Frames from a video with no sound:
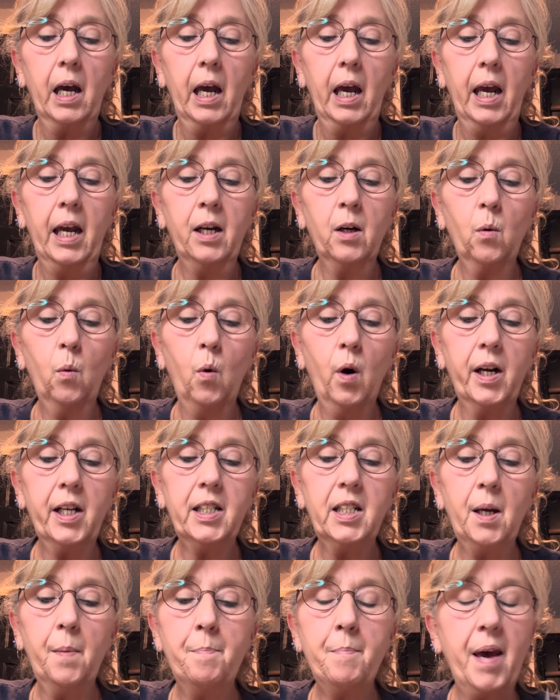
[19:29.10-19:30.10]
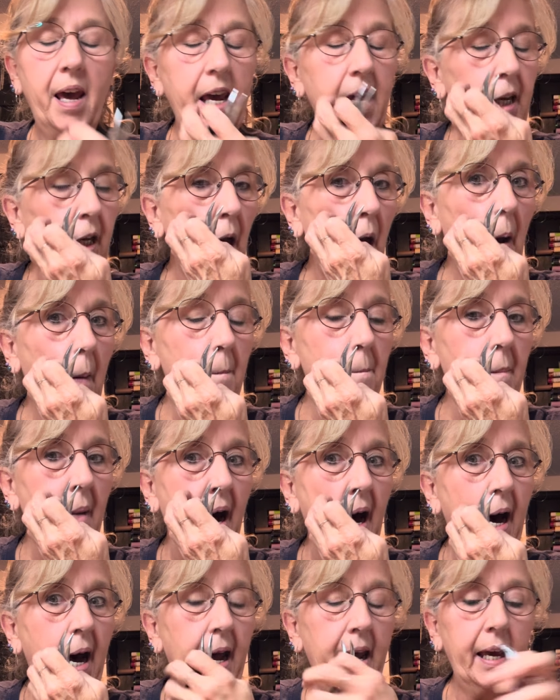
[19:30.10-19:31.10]
in order to make
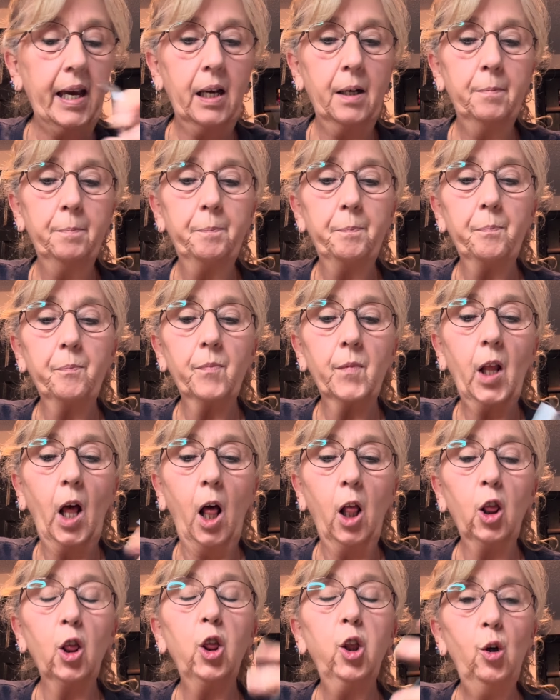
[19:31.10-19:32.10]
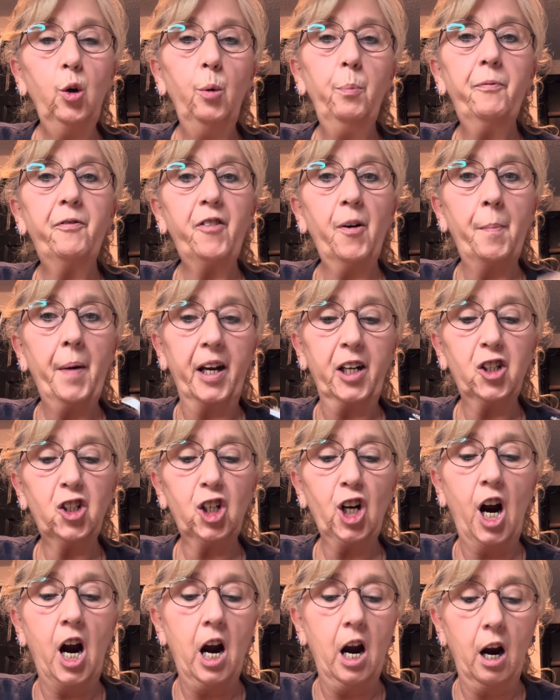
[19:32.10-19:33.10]
my loop for my
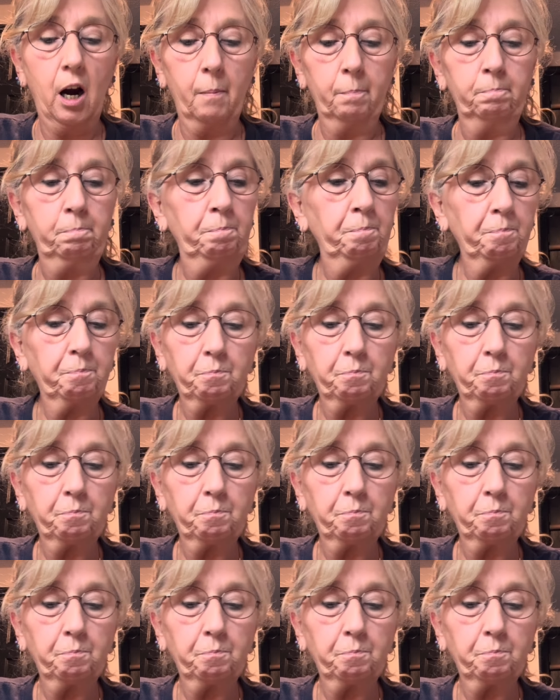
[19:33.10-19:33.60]
charm,